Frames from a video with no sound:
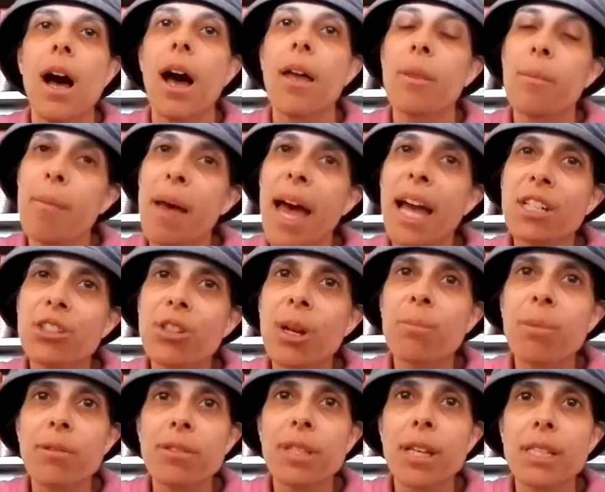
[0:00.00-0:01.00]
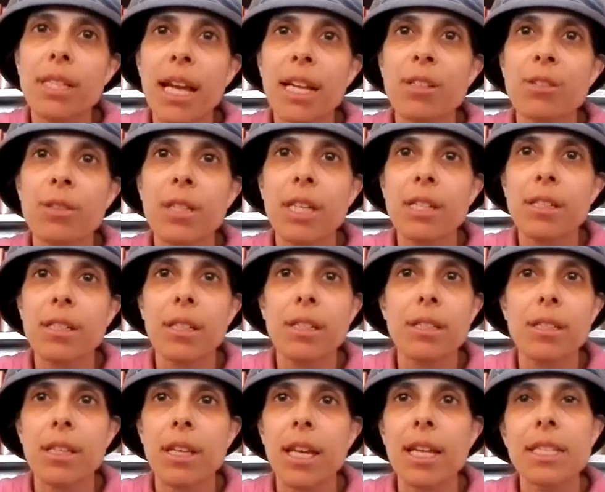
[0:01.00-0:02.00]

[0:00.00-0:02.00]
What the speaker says: On the backdrop of such accusations,